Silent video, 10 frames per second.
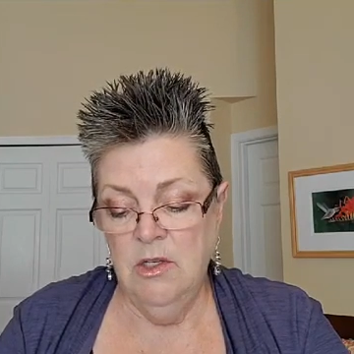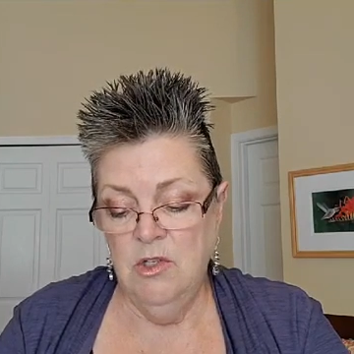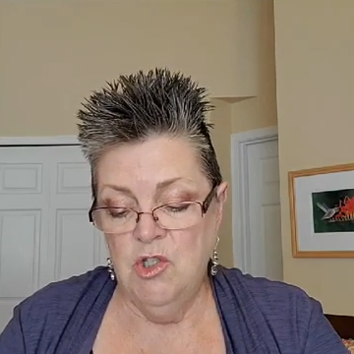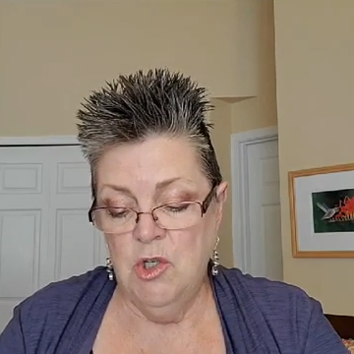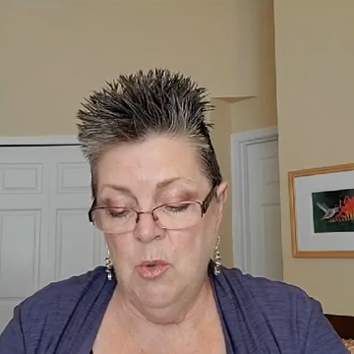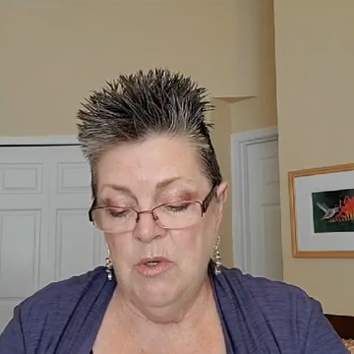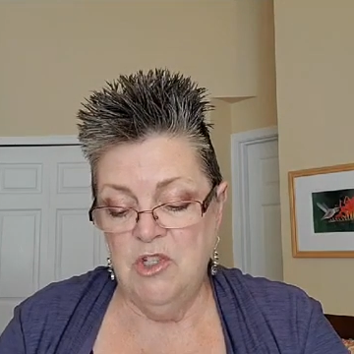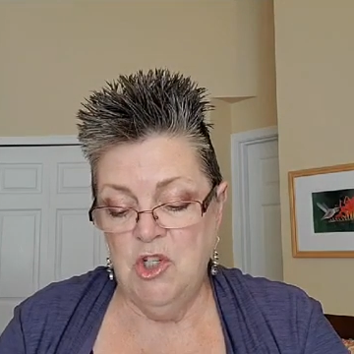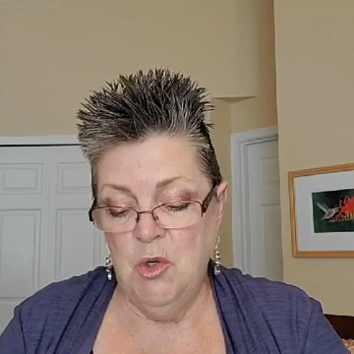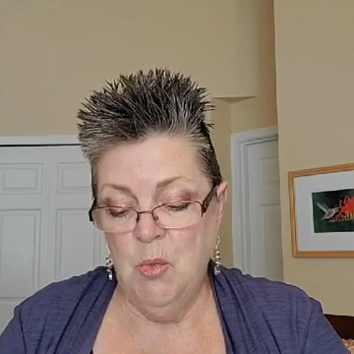Show
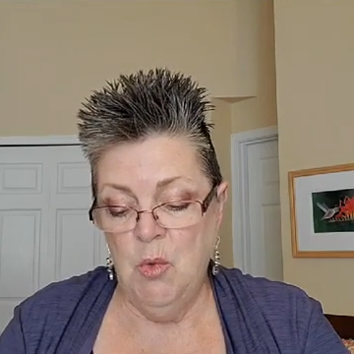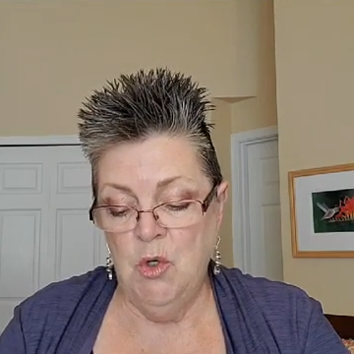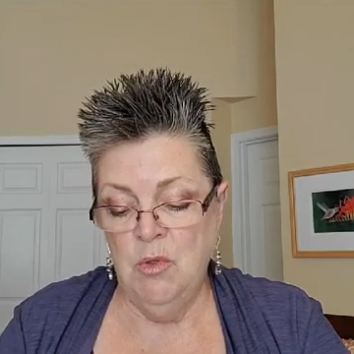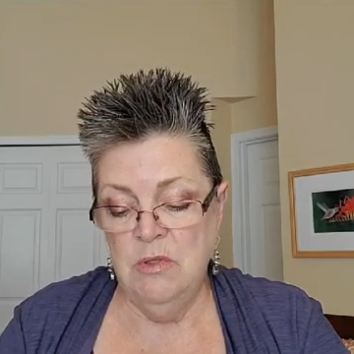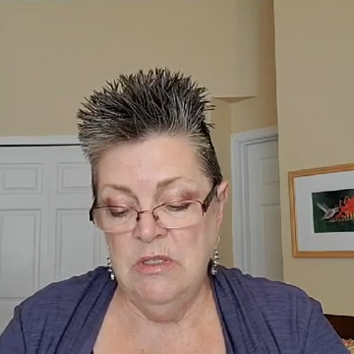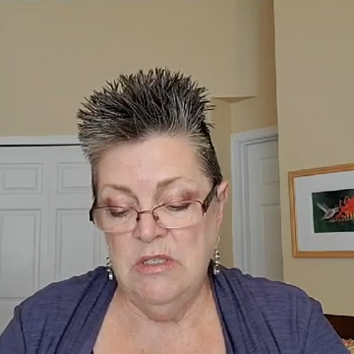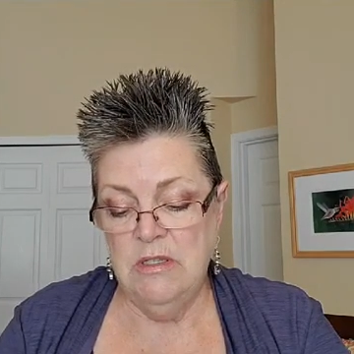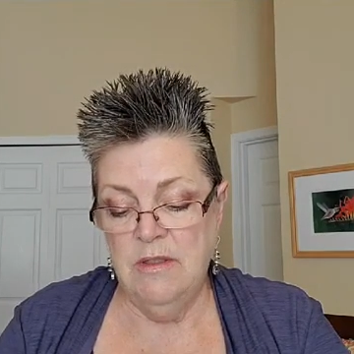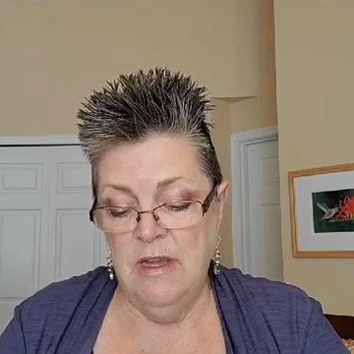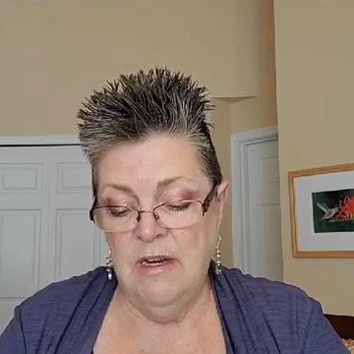us your wounds
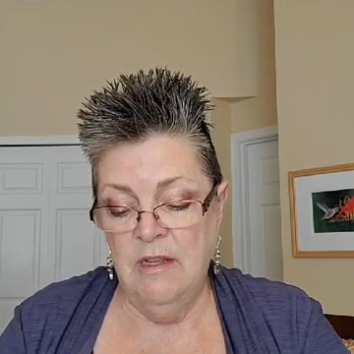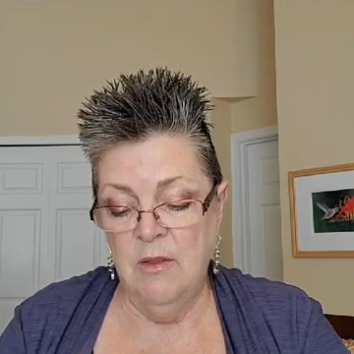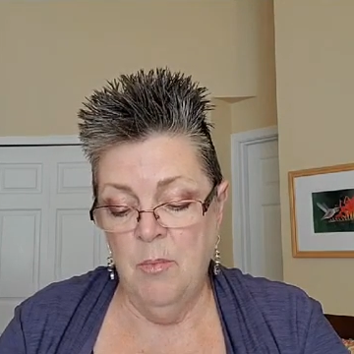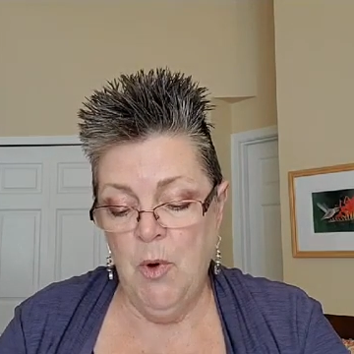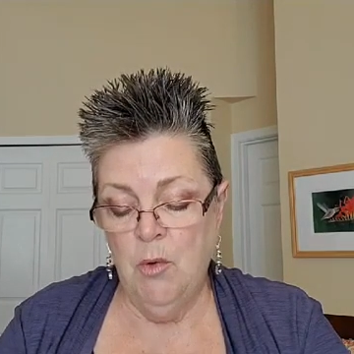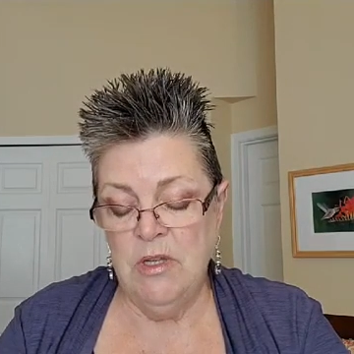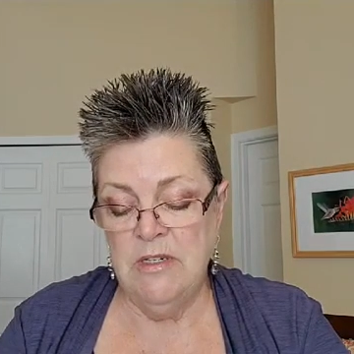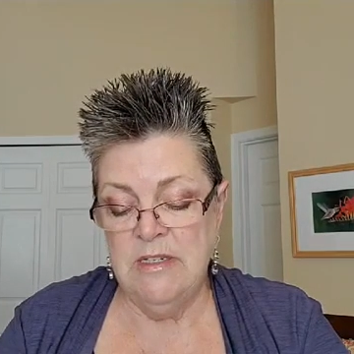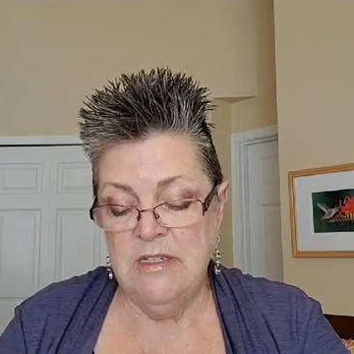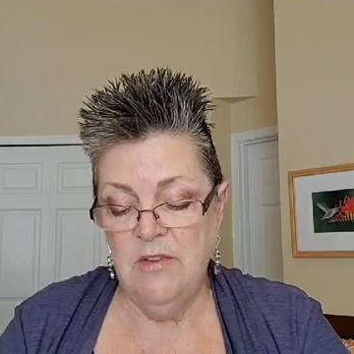that in the
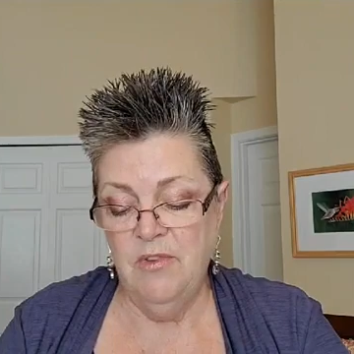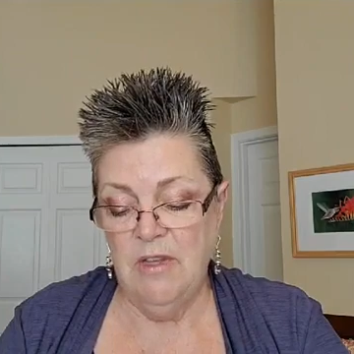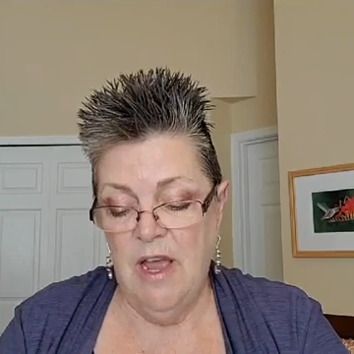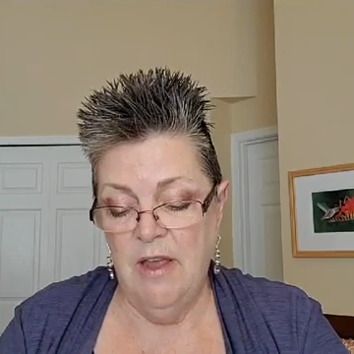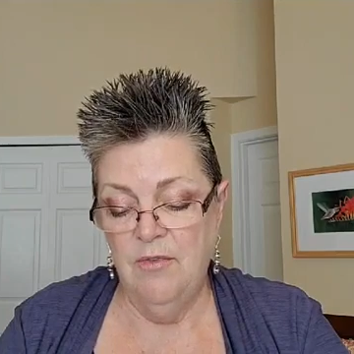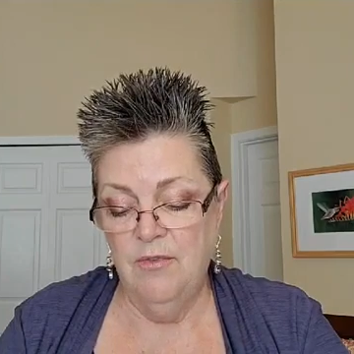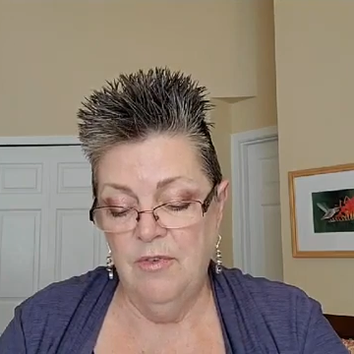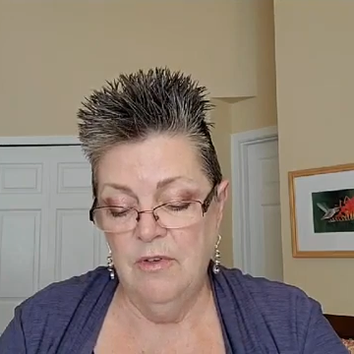brokenness of life